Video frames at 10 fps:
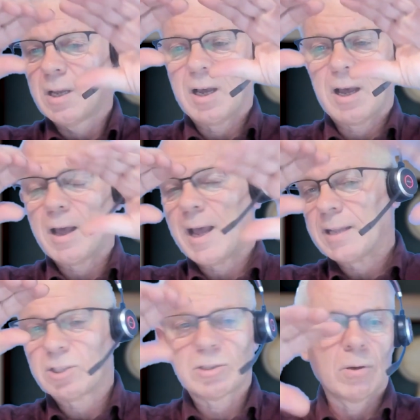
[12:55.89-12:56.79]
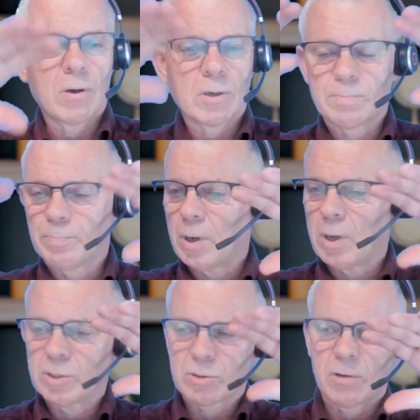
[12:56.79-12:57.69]
at stocks,
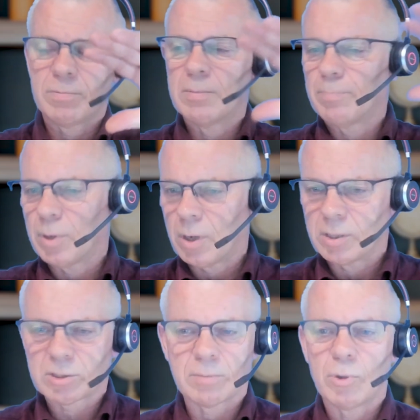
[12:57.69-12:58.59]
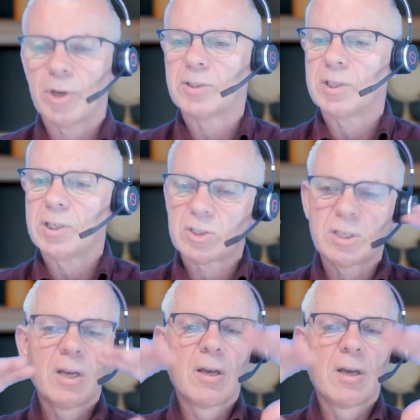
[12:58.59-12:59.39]
bonds, government bonds, commodities